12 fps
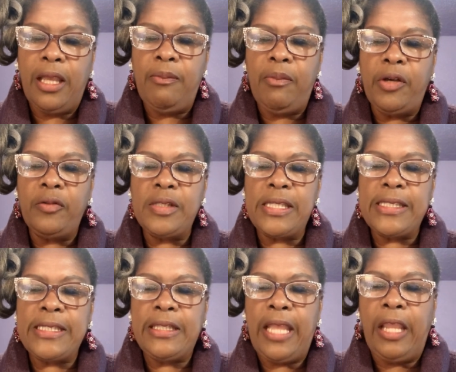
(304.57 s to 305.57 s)
And Moses
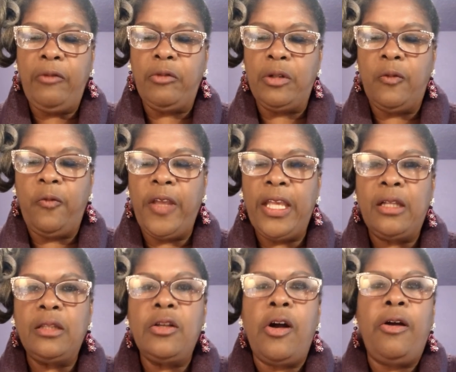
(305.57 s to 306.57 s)
and Aaron
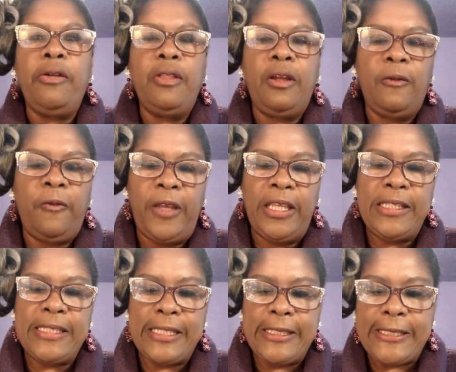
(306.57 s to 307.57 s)
fell on their
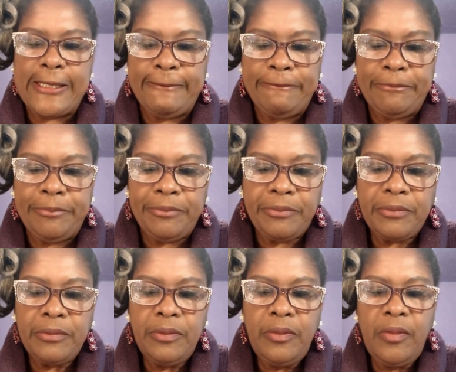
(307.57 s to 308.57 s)
faces.
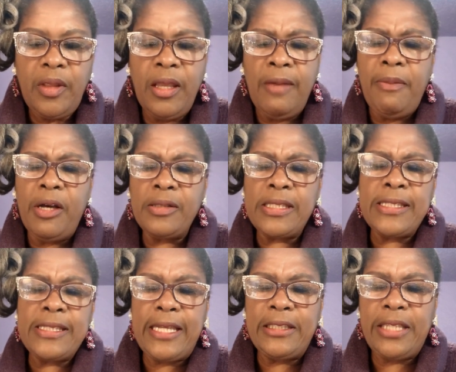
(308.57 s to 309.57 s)
And Moses
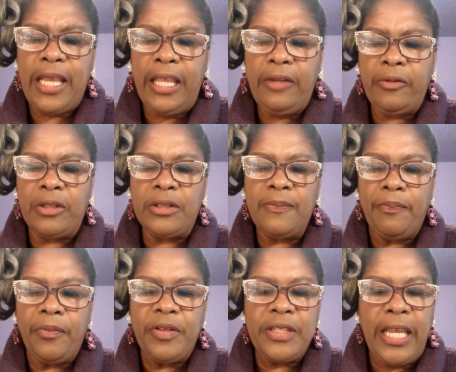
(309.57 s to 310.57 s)
said to Aaron,
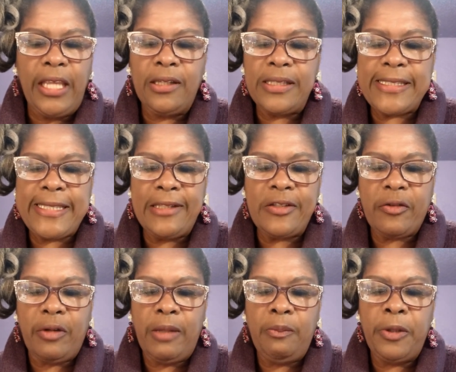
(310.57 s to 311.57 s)
Take a censer
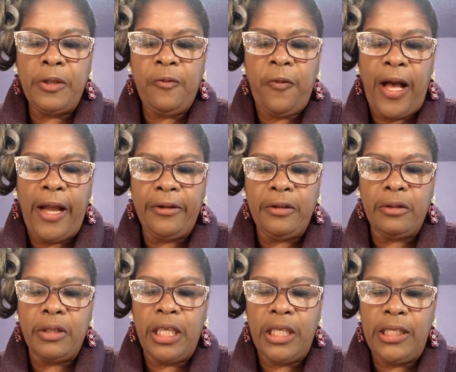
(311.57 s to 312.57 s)
and put fire
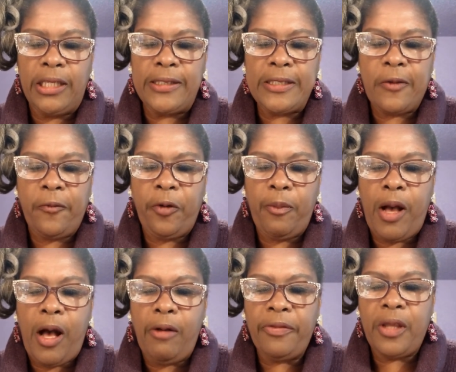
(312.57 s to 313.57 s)
in it from
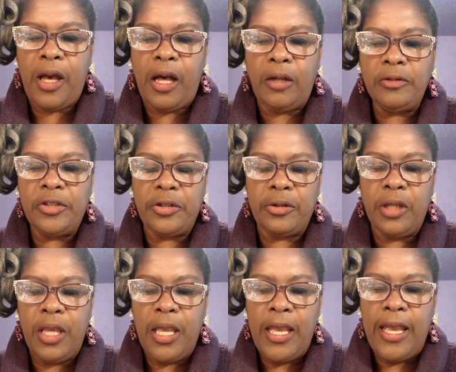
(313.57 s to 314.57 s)
off the altar
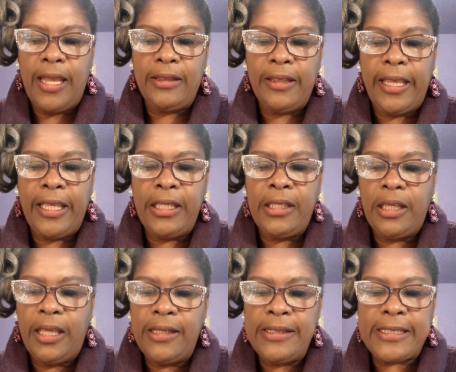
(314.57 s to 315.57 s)
and lay
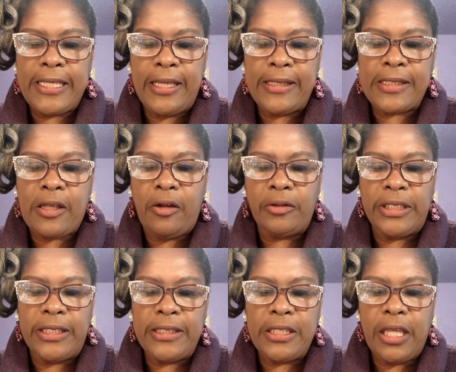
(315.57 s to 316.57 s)
incense on
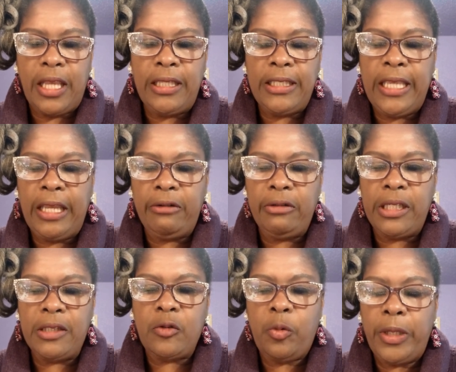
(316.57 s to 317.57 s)
it, and carry
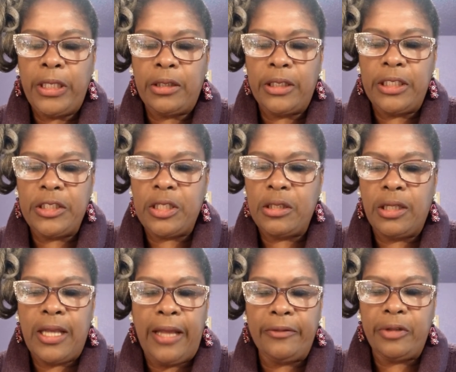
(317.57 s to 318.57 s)
it quickly to the
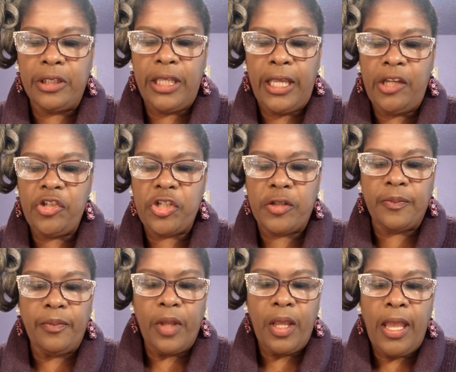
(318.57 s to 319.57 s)
congregation,
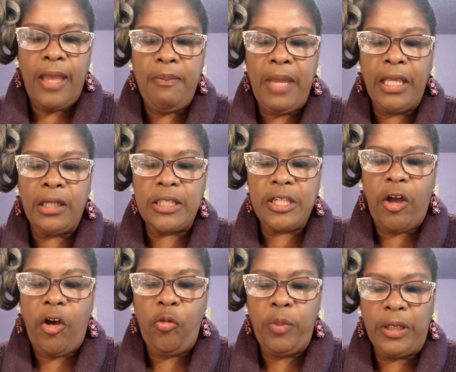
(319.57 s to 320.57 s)
and make
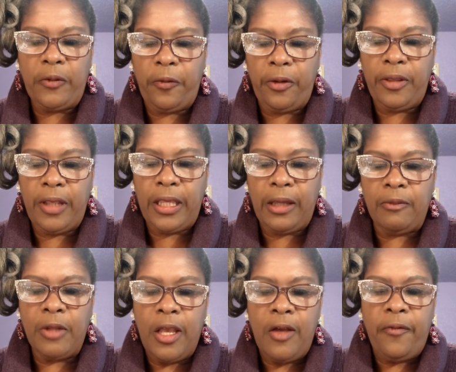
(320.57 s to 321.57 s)
atonement for them.
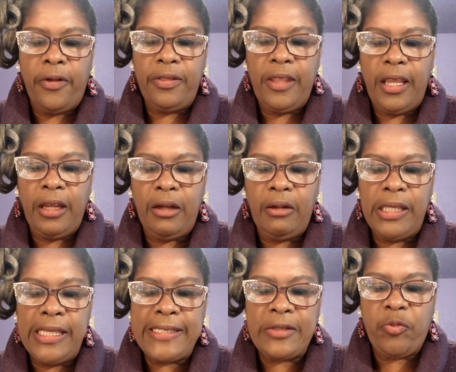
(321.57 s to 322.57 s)
For there
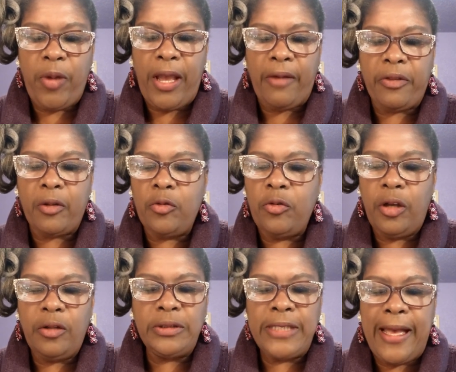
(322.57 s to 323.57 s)
is wrath
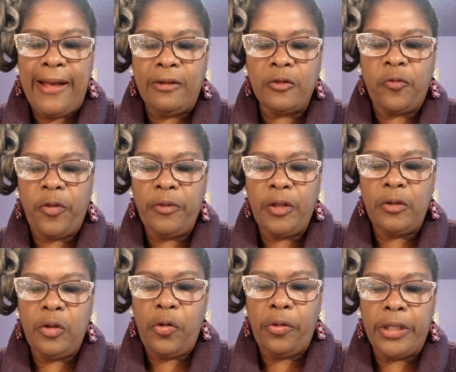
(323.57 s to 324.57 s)
gone out from the
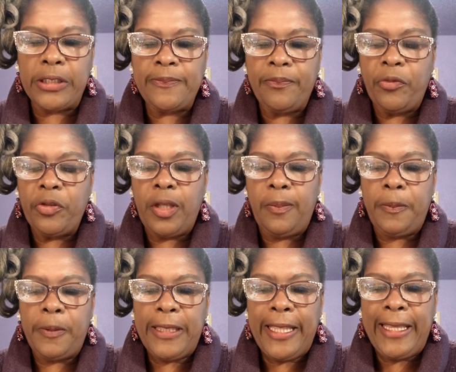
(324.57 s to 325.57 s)
Lord, the
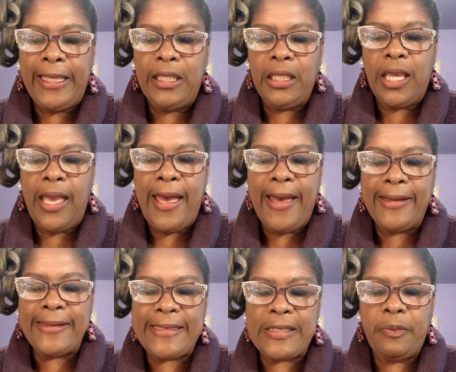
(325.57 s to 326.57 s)
plague
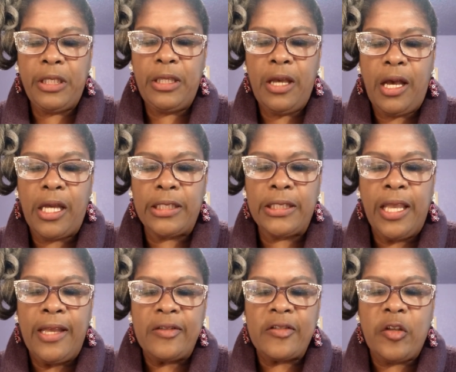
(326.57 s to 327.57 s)
has begun.
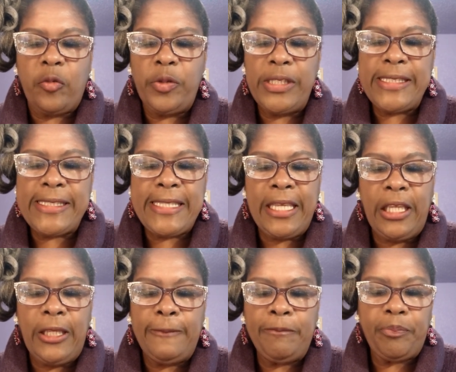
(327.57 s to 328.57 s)
So we
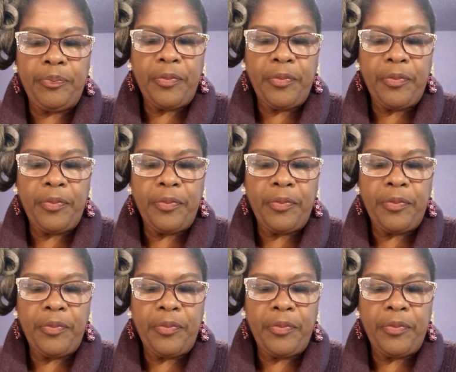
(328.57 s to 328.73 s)
see